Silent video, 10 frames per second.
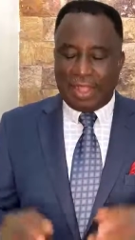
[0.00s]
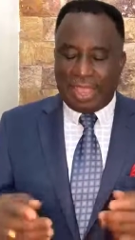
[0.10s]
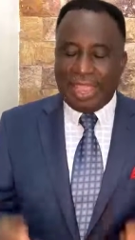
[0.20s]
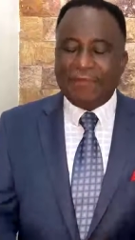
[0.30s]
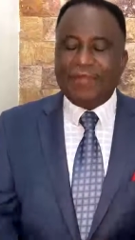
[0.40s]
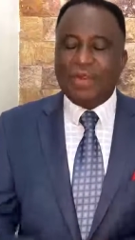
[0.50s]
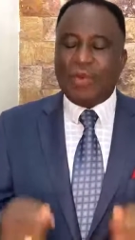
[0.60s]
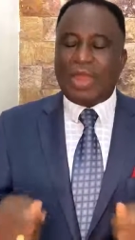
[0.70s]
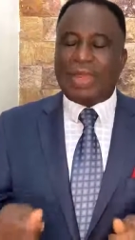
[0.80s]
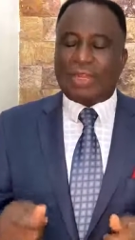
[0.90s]

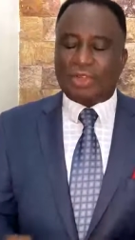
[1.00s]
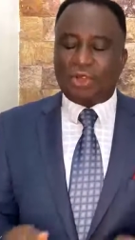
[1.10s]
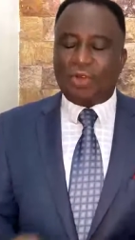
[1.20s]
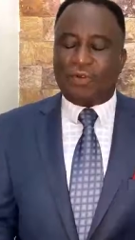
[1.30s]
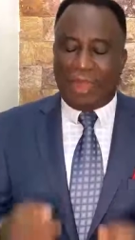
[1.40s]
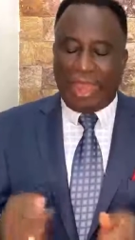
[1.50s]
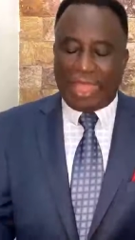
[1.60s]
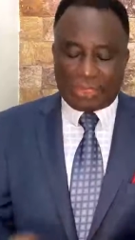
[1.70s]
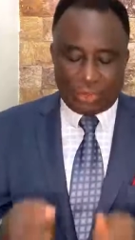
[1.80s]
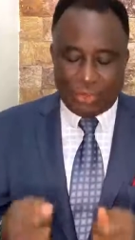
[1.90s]
Everyone that talk of
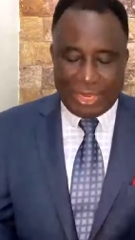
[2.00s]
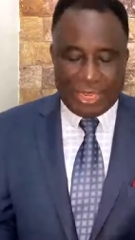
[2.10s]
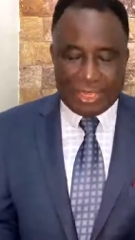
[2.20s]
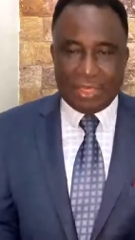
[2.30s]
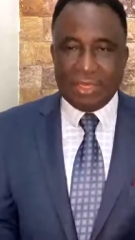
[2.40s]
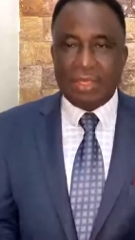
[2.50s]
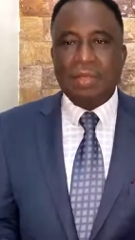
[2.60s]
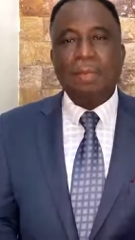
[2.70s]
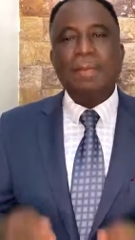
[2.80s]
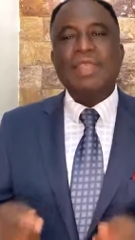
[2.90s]
lack today
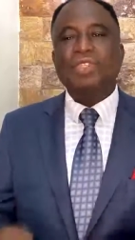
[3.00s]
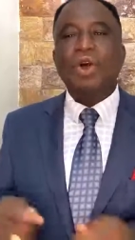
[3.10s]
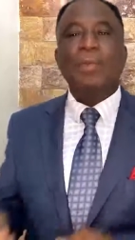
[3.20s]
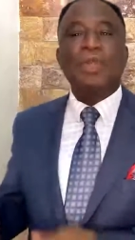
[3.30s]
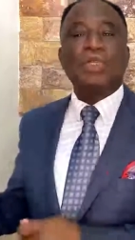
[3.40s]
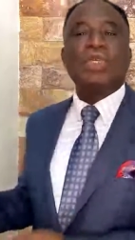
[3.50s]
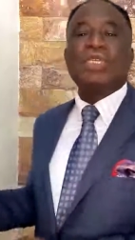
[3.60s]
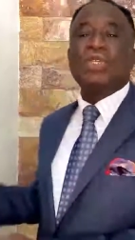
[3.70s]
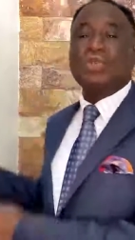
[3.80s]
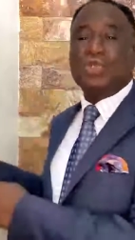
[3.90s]
miss
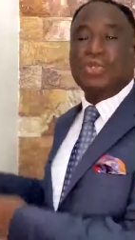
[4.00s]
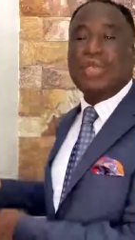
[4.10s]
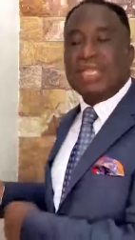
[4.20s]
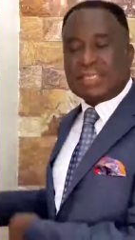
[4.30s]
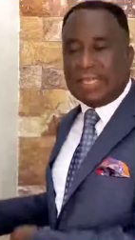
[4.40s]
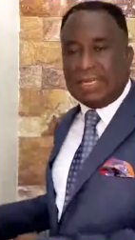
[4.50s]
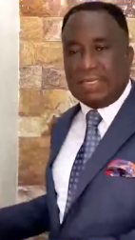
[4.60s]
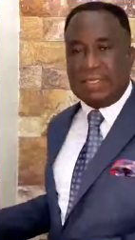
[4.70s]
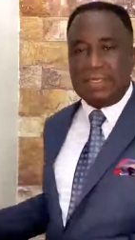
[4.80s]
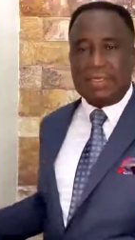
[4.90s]
opportunity to sow
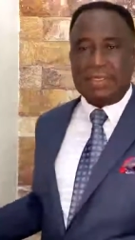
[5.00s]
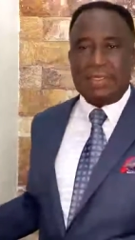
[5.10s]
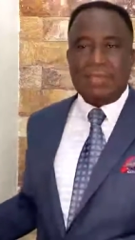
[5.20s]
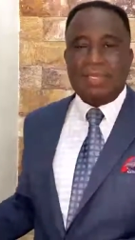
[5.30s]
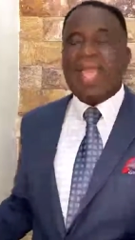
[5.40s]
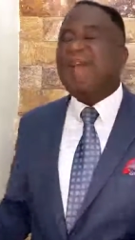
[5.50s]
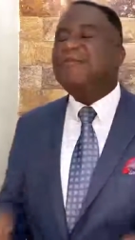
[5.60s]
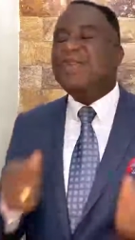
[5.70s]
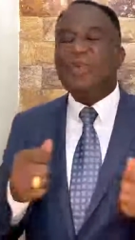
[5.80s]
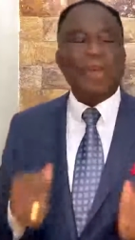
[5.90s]
yesterday.
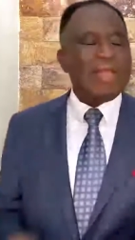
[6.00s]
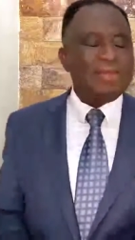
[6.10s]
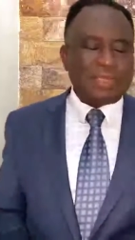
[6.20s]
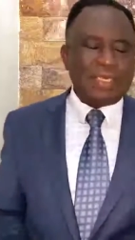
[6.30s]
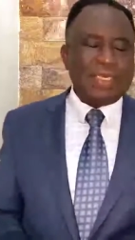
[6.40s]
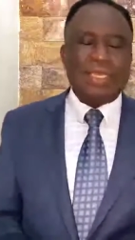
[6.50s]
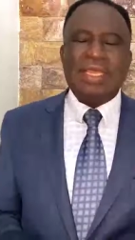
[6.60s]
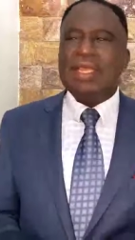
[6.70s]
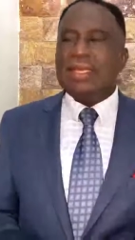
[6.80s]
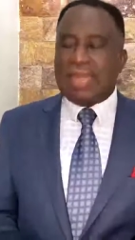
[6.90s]
Everyone you
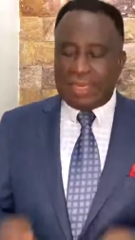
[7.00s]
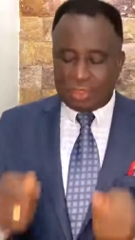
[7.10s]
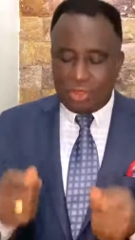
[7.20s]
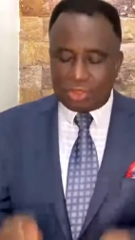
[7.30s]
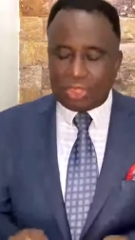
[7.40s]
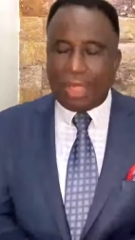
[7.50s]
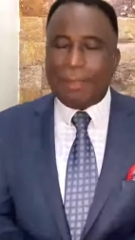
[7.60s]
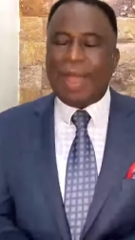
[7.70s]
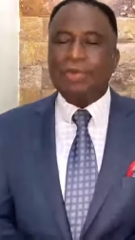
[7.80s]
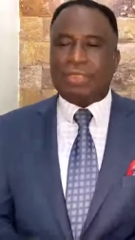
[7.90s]
see that talks
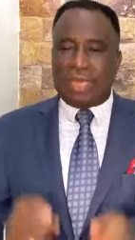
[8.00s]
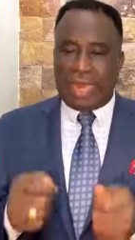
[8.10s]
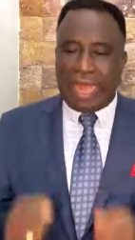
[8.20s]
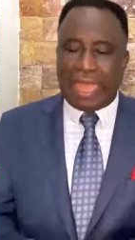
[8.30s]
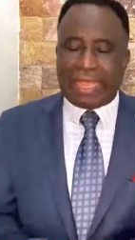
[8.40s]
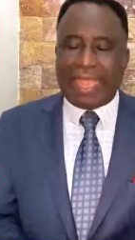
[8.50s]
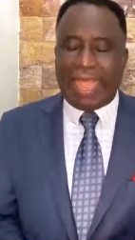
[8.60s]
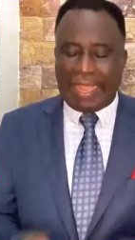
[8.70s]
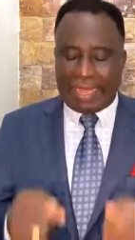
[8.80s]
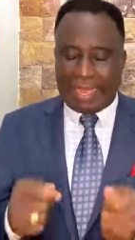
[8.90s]
about lack,
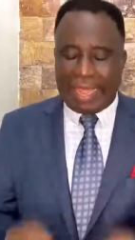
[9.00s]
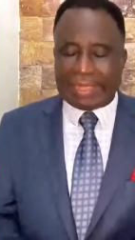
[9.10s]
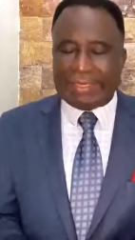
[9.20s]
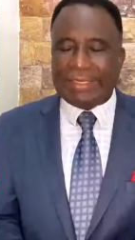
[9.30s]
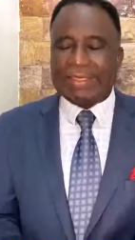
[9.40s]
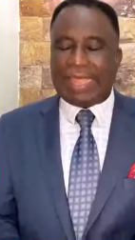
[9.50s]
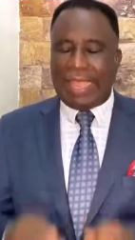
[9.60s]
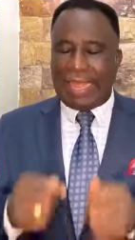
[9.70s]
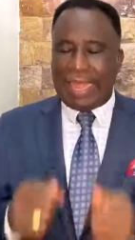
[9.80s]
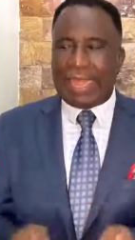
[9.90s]
I lack this,
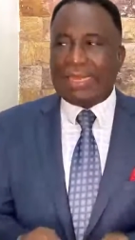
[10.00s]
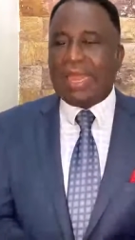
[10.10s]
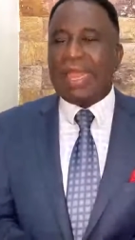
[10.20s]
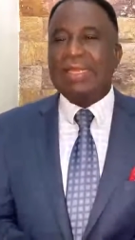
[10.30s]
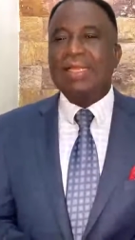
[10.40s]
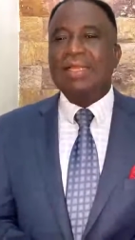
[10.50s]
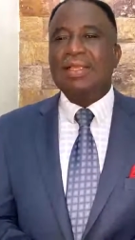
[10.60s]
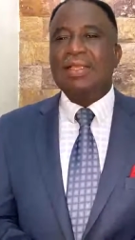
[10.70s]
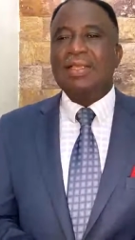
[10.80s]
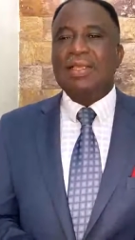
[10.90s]
I lack that,
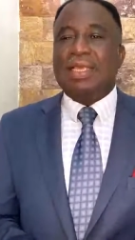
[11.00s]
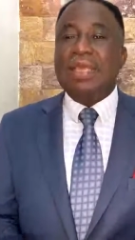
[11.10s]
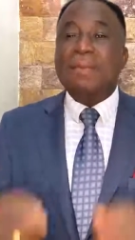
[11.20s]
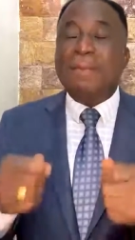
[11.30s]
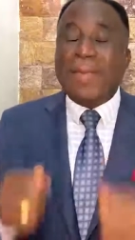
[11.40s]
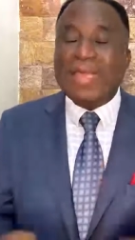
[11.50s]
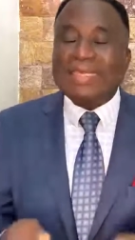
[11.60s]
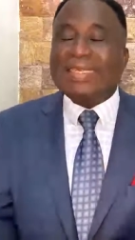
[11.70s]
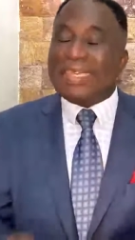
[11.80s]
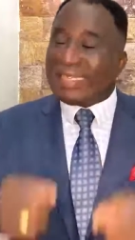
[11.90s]
he
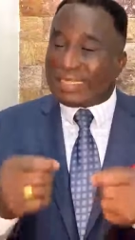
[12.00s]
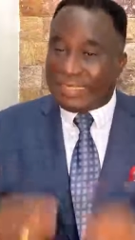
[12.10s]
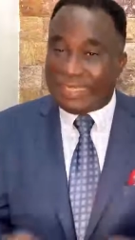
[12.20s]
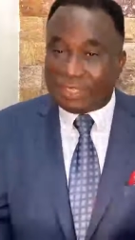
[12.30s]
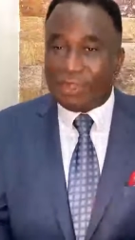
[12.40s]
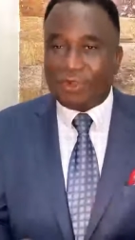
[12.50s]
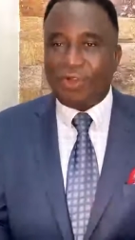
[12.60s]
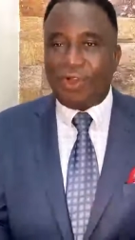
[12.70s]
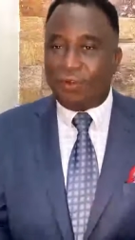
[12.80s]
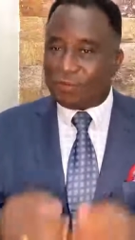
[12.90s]
missed the season
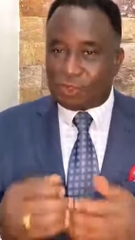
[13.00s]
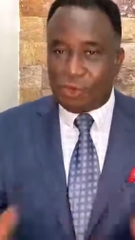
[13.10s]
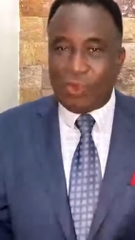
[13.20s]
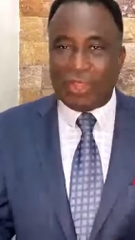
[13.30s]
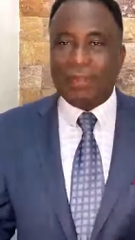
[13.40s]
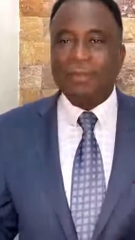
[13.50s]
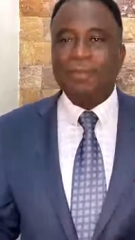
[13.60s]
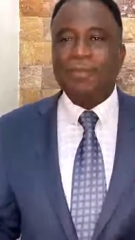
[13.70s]
of sowing.